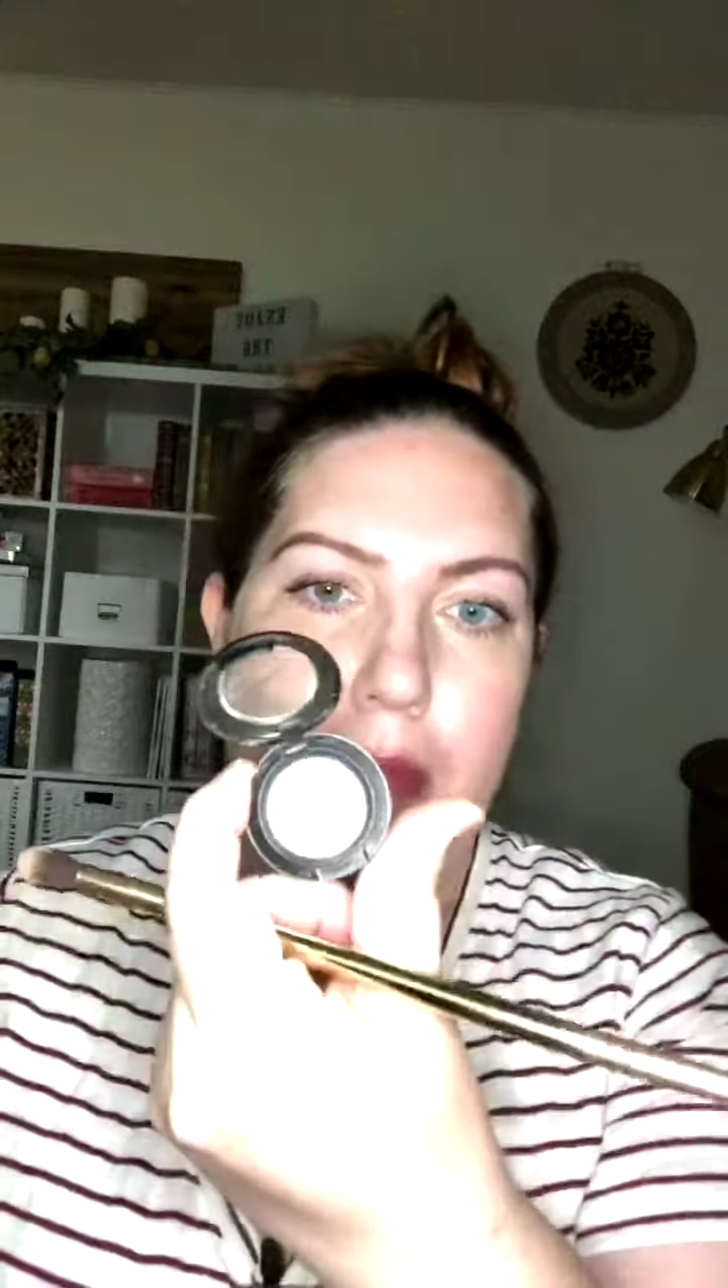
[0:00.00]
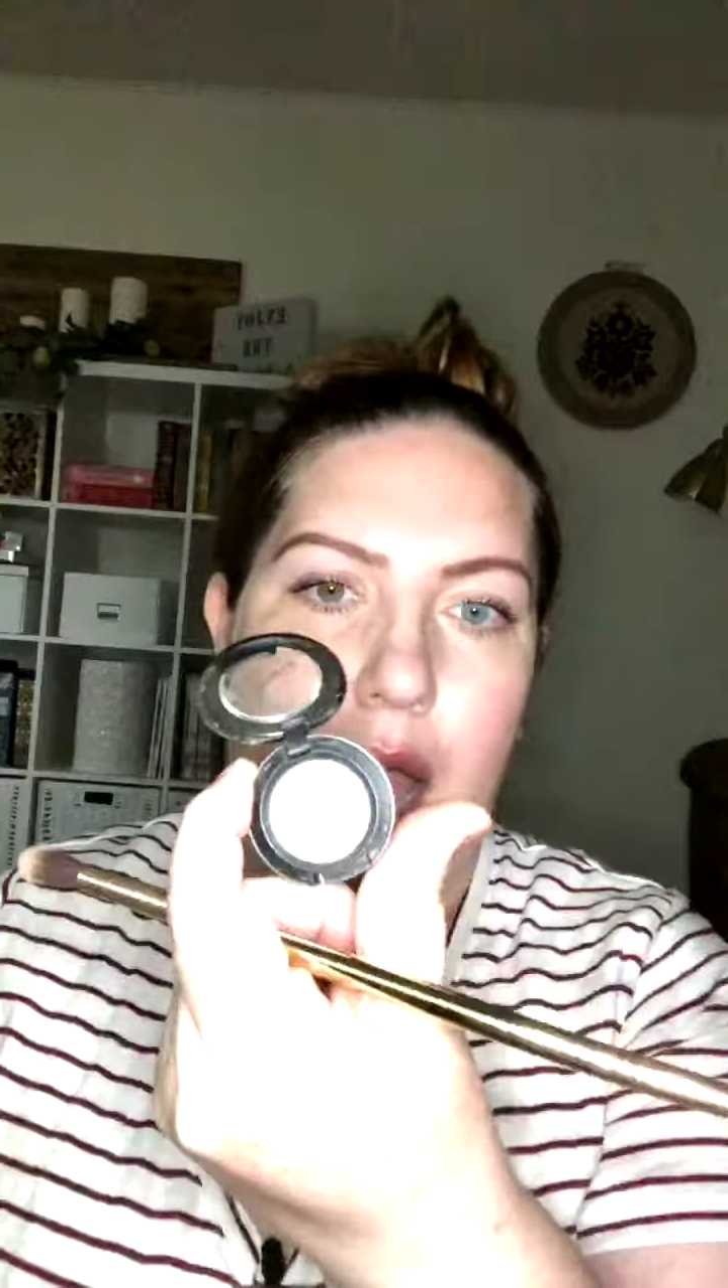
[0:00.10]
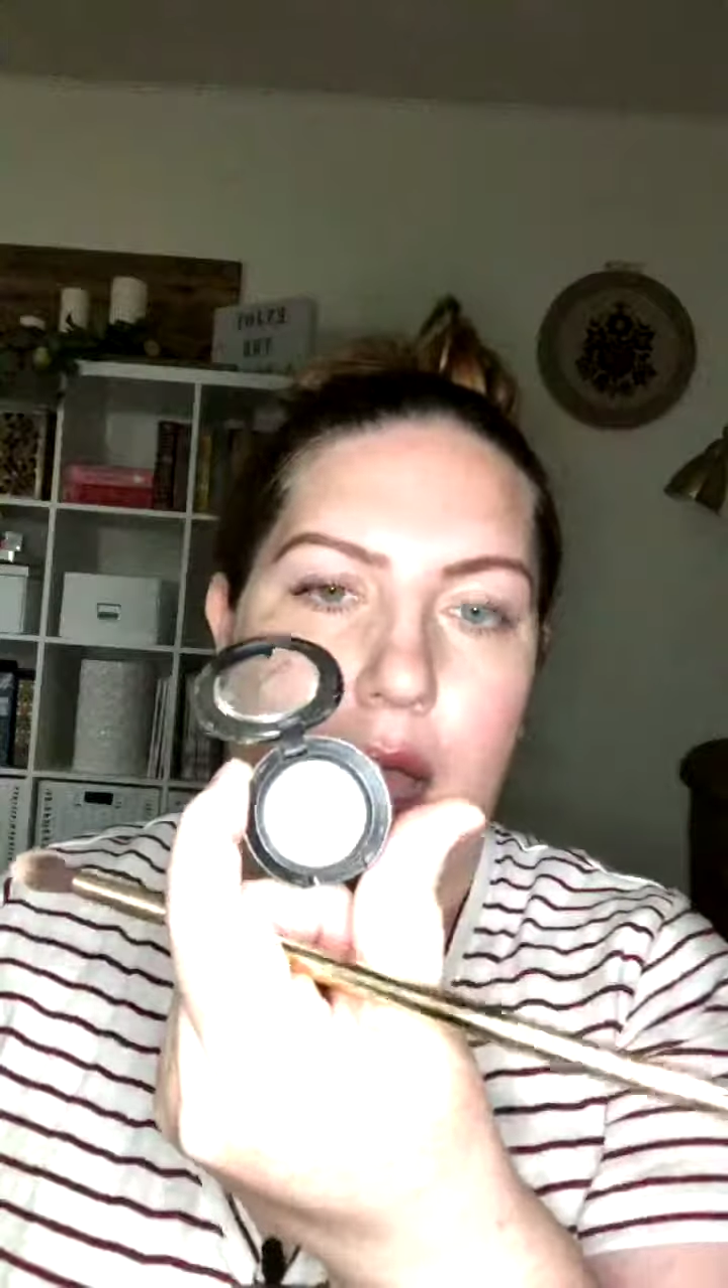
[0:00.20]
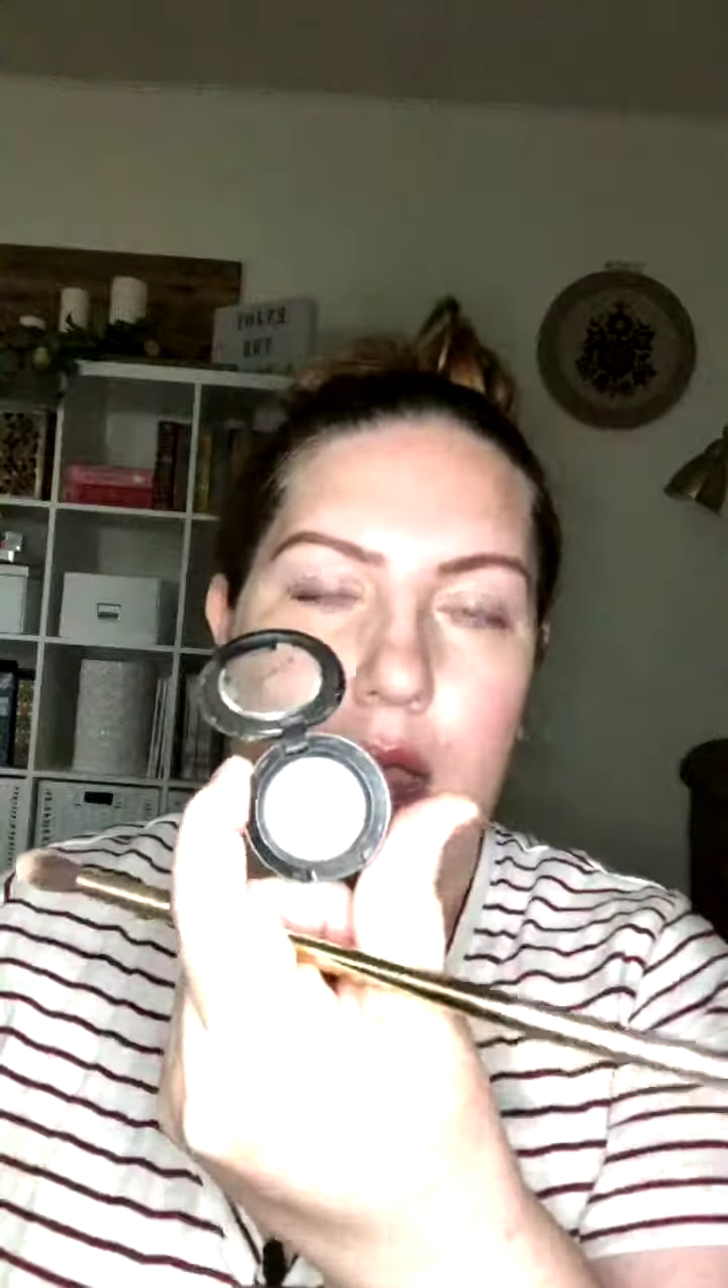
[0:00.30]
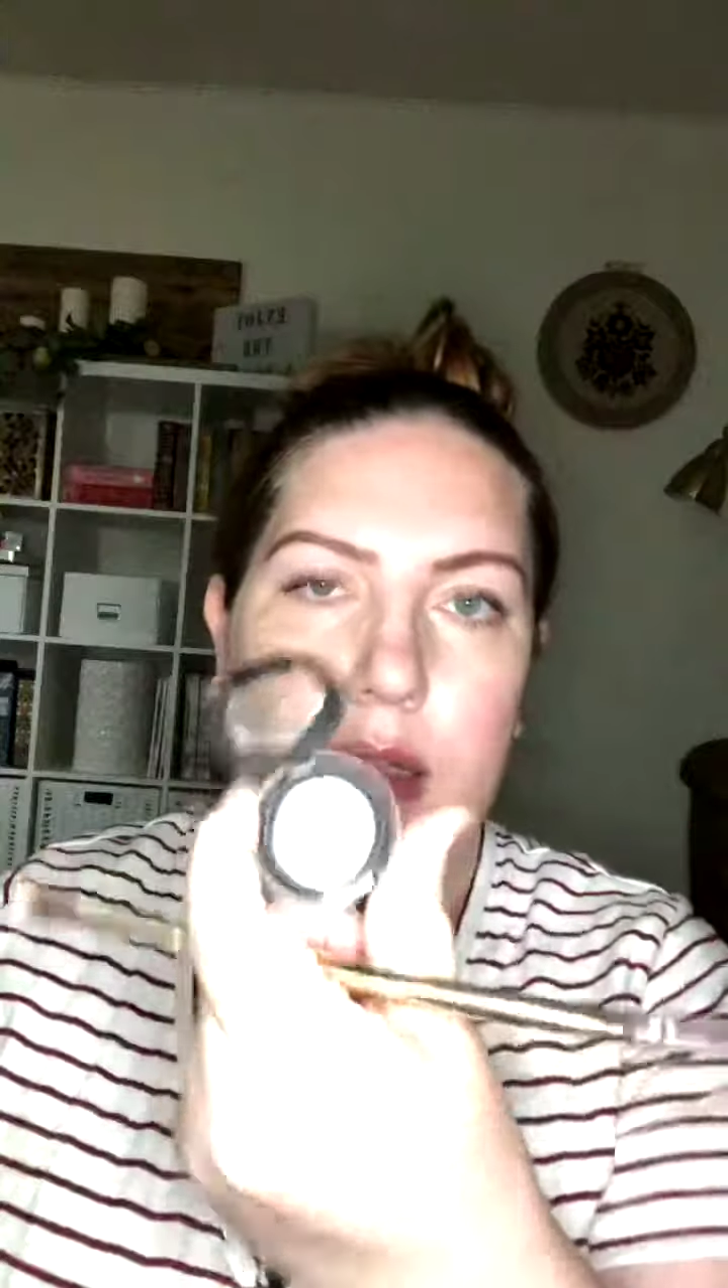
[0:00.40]

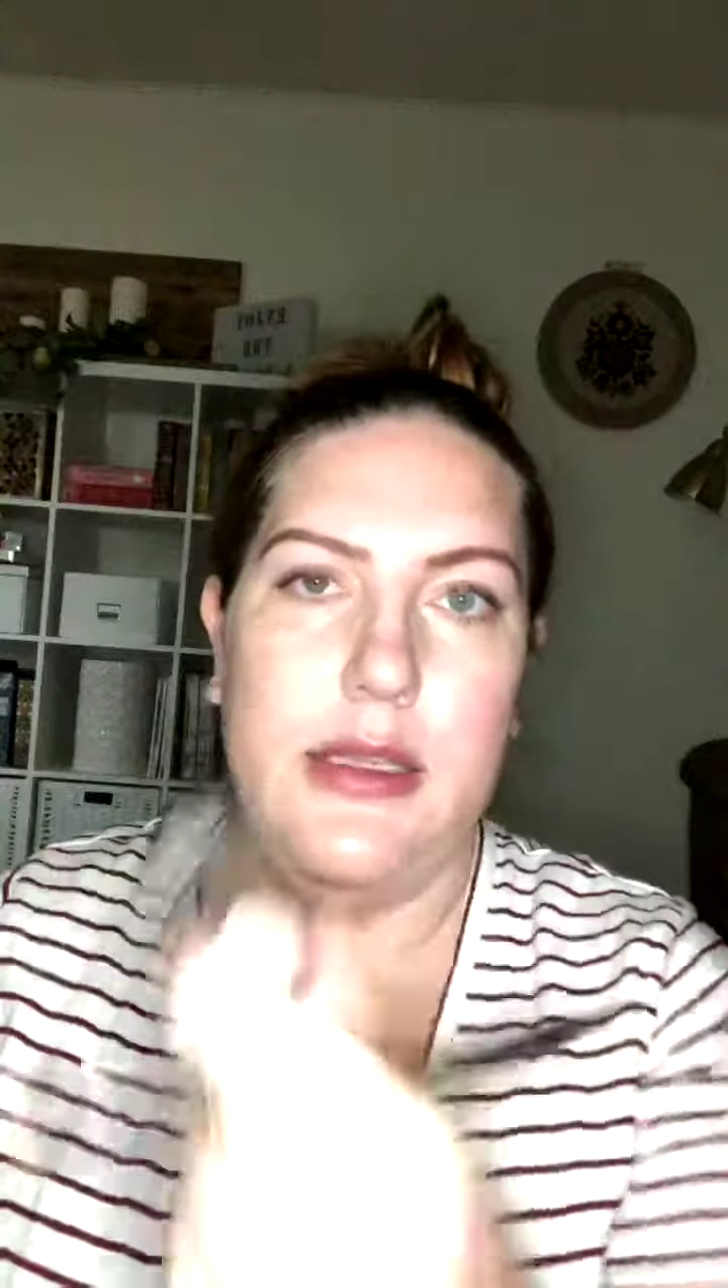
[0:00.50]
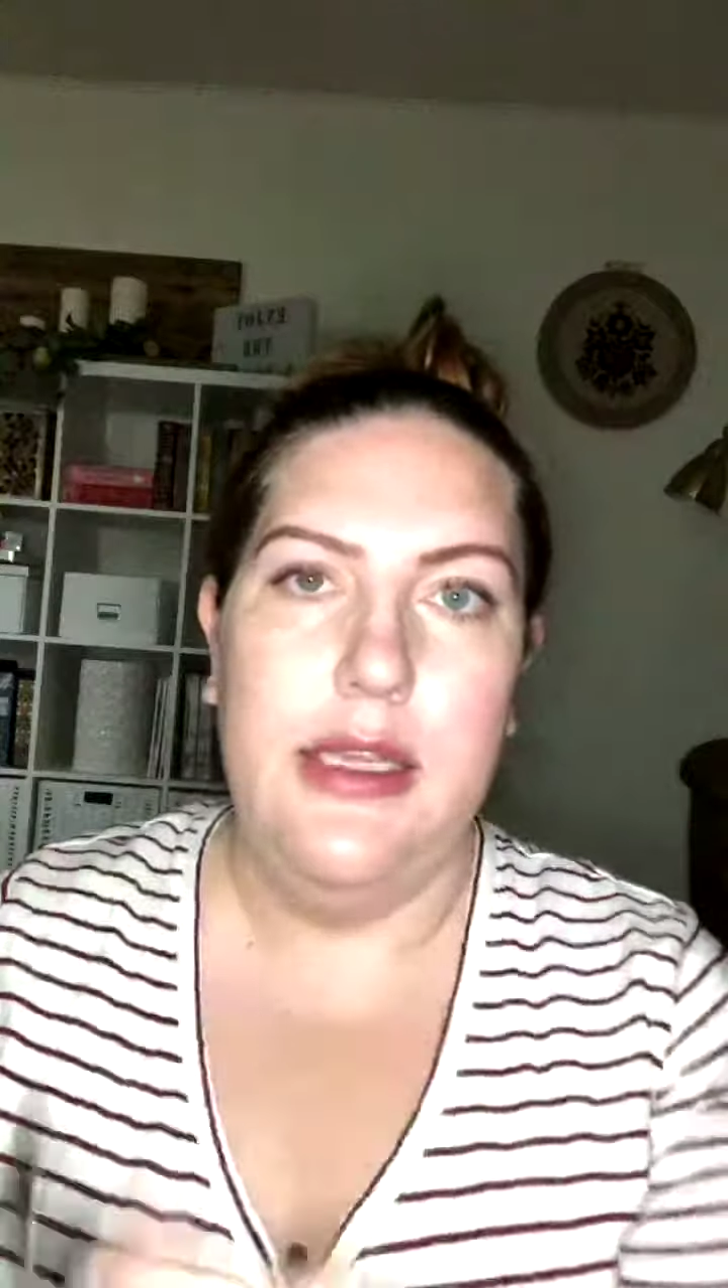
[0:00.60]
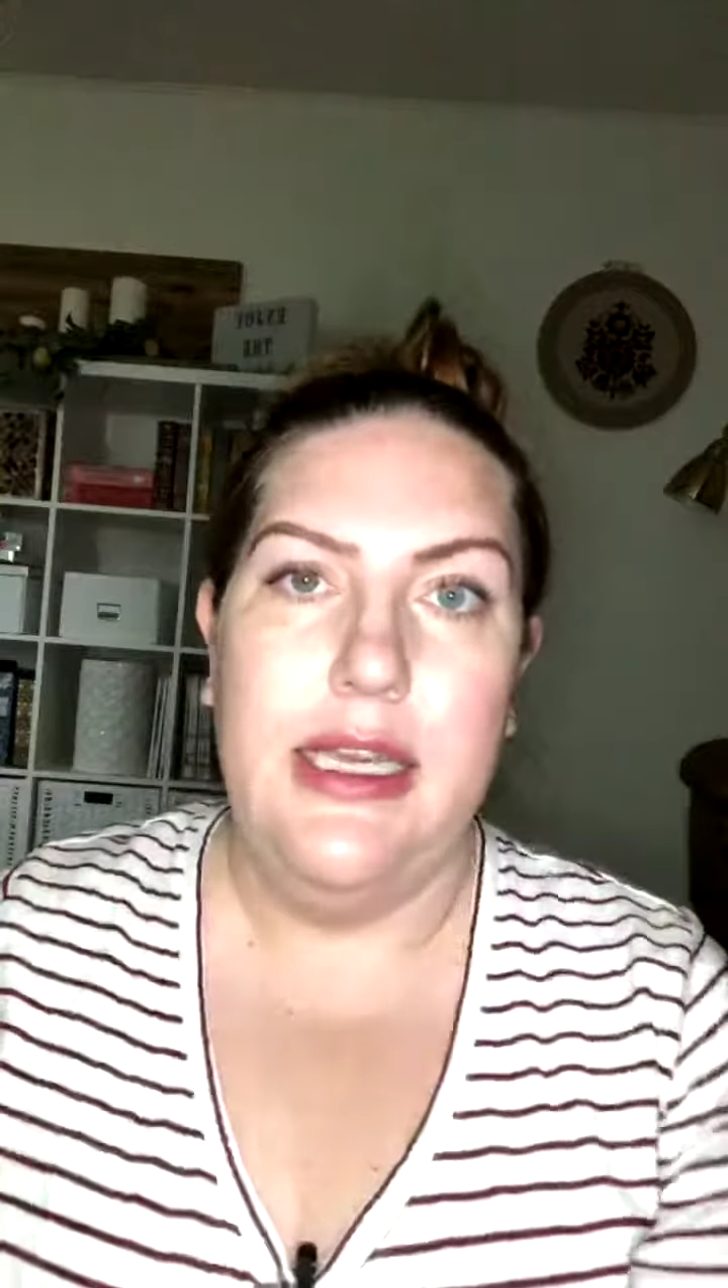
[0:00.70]
MAC.